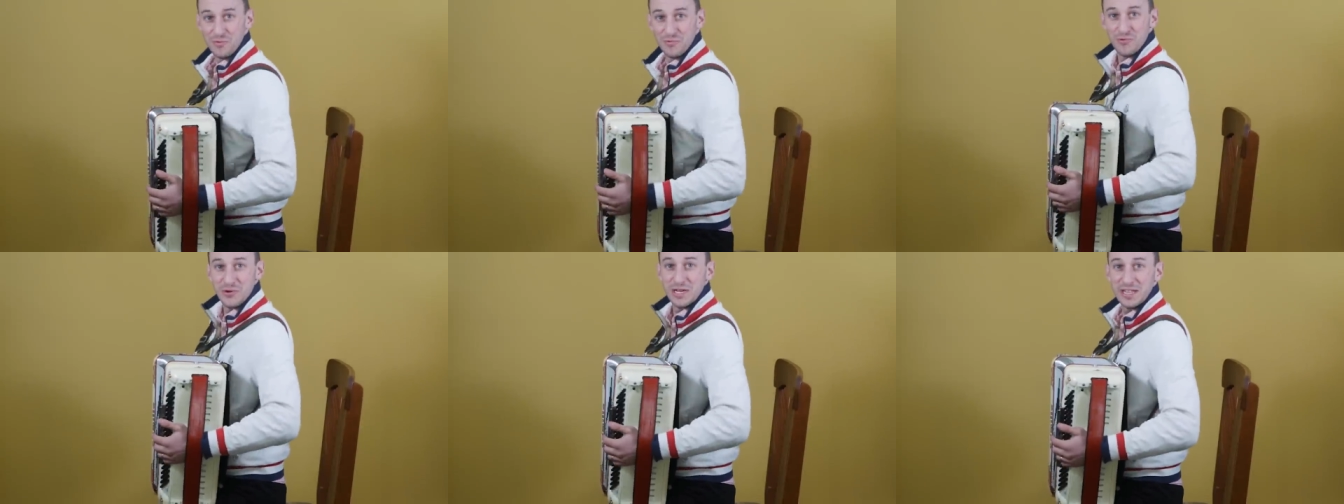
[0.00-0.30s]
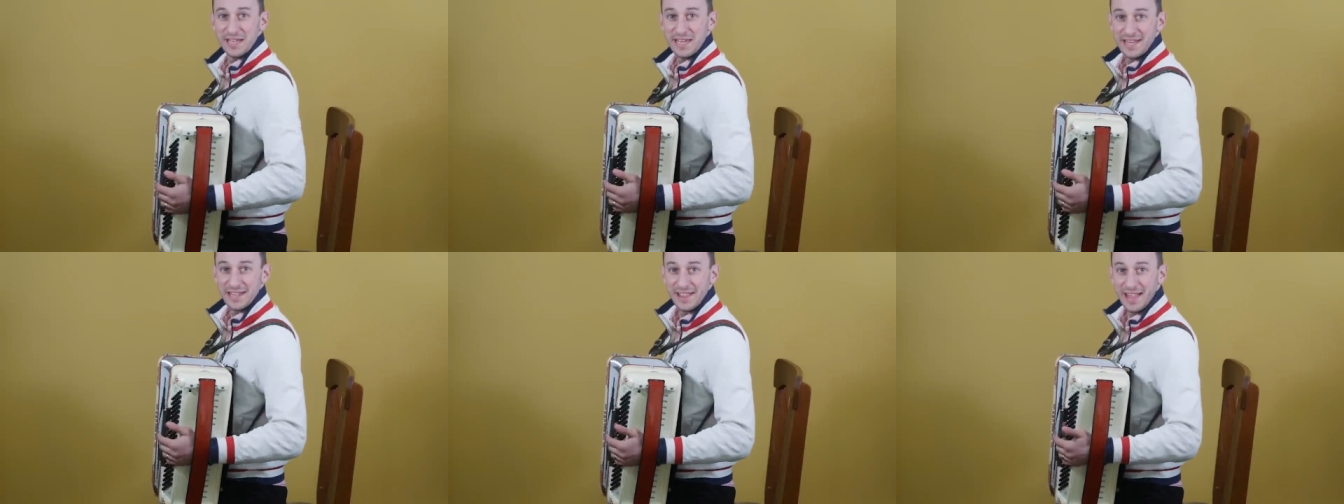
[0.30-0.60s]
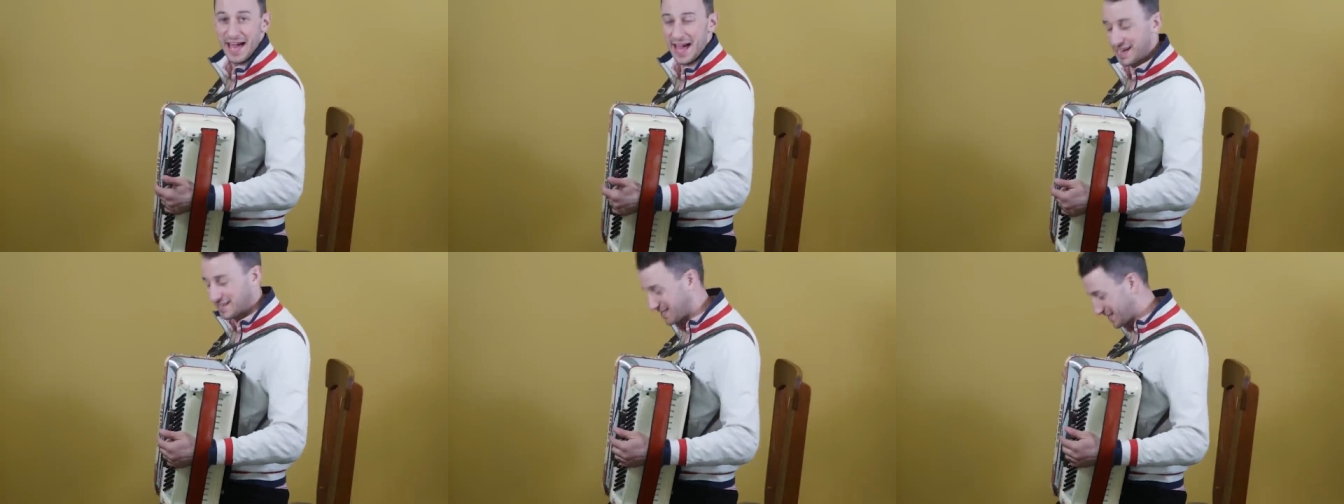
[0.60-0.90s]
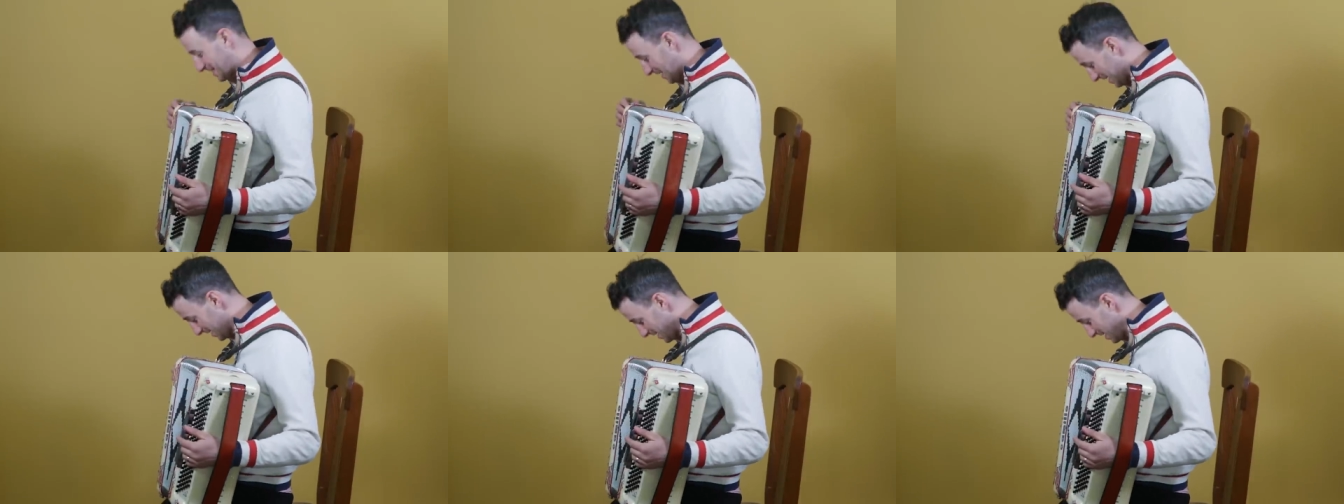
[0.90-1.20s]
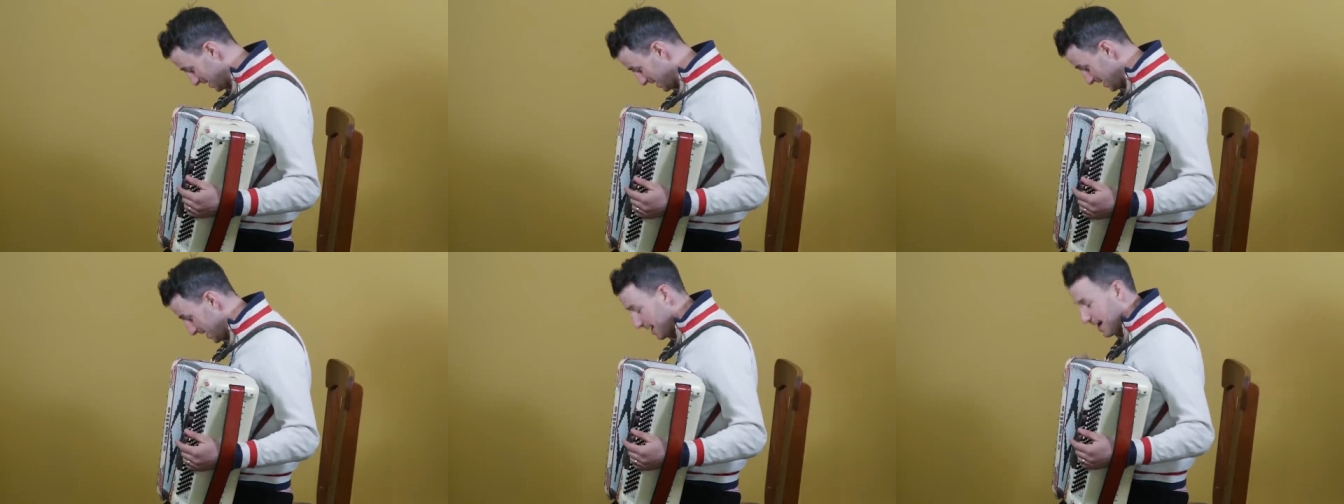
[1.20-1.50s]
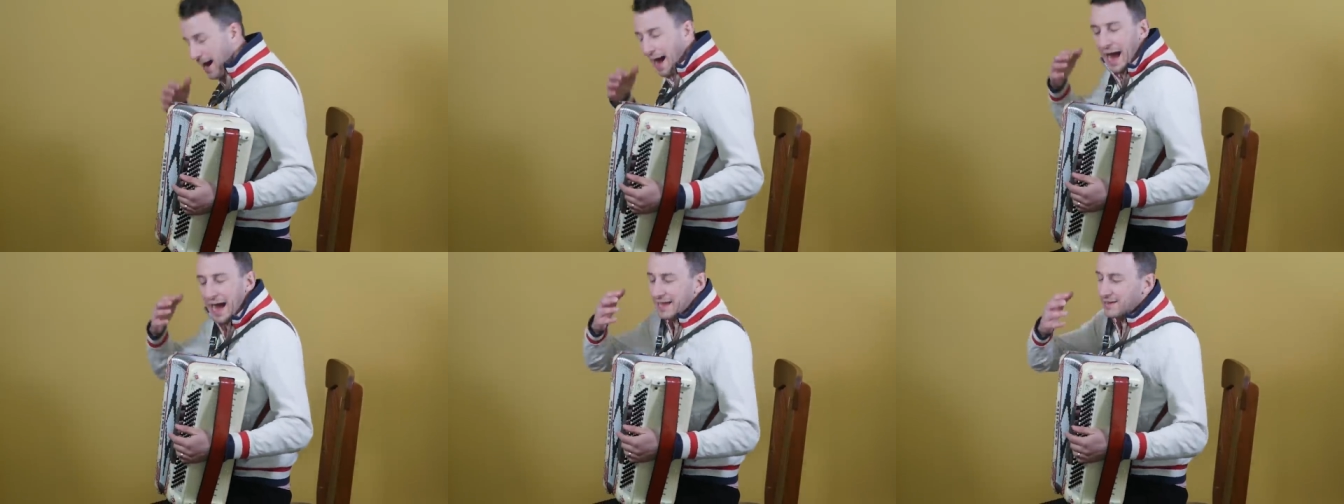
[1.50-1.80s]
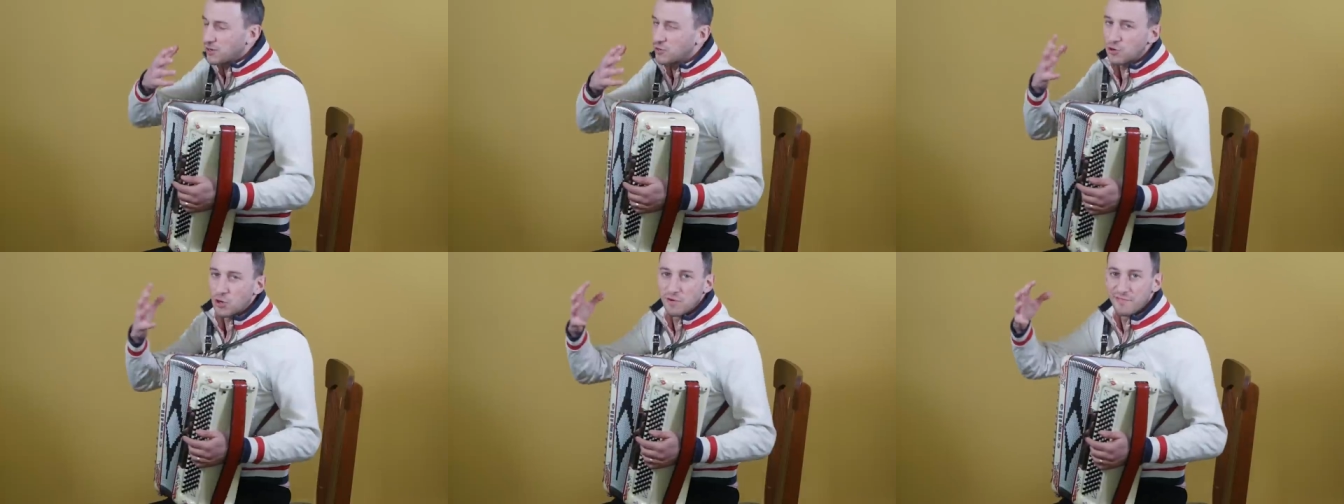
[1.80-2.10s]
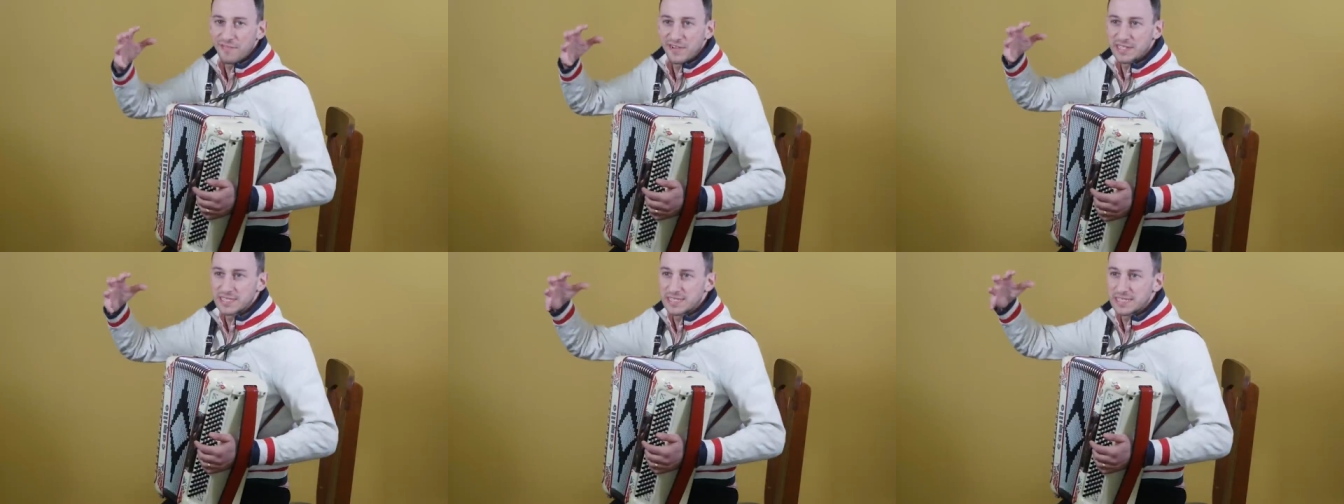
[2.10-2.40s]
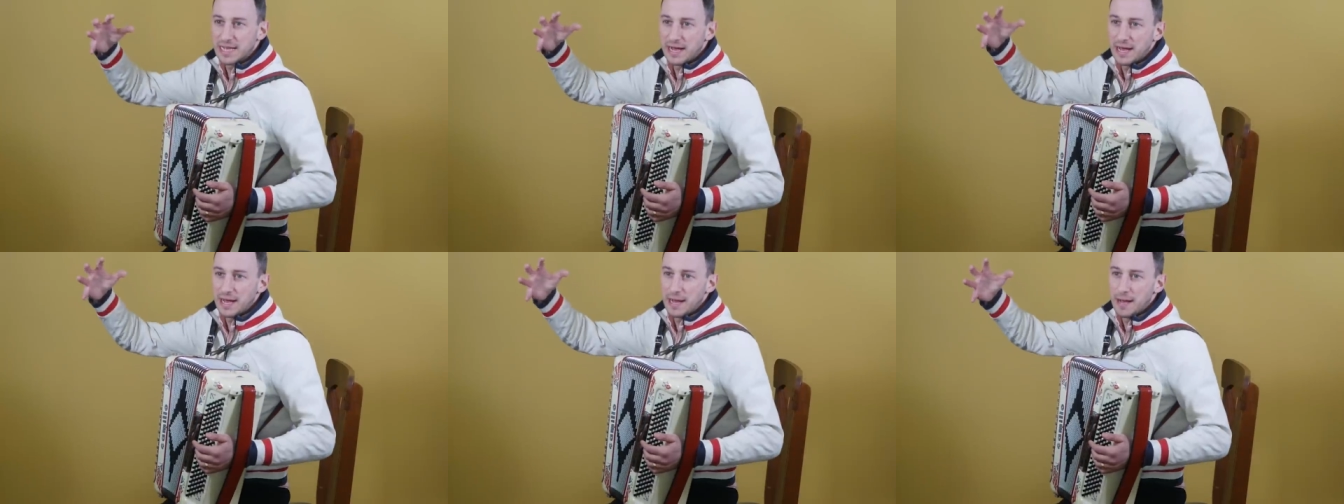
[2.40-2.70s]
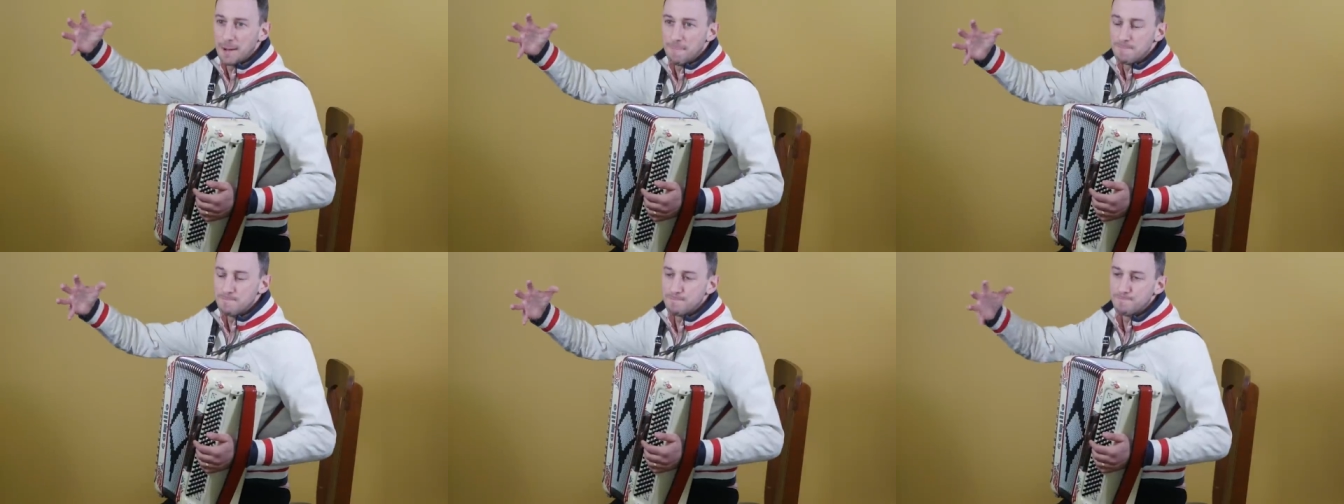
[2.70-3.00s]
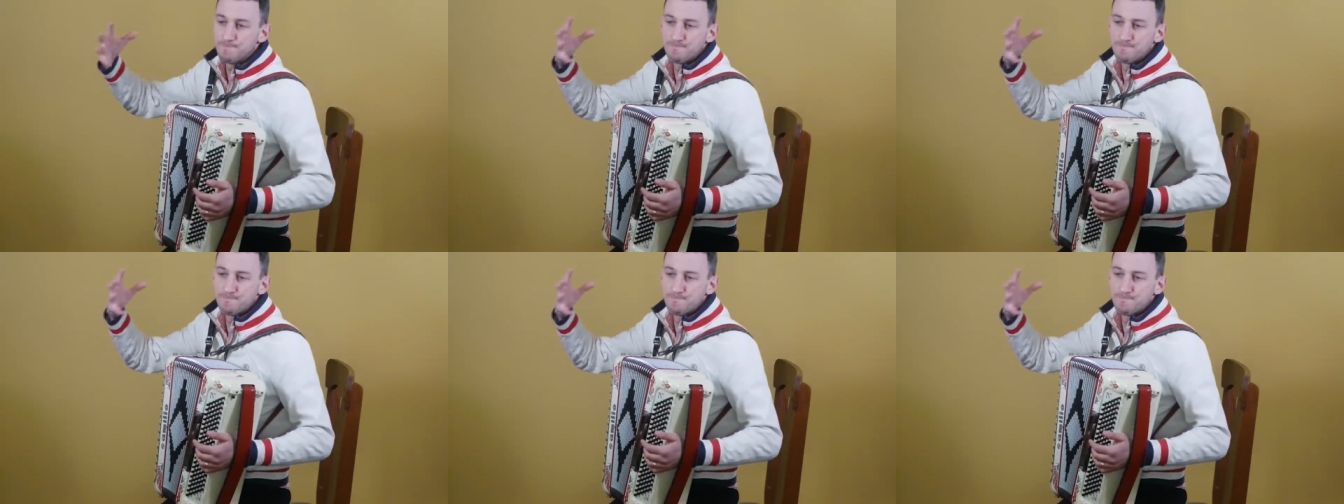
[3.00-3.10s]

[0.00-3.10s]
really elastic. I don't know if it's, I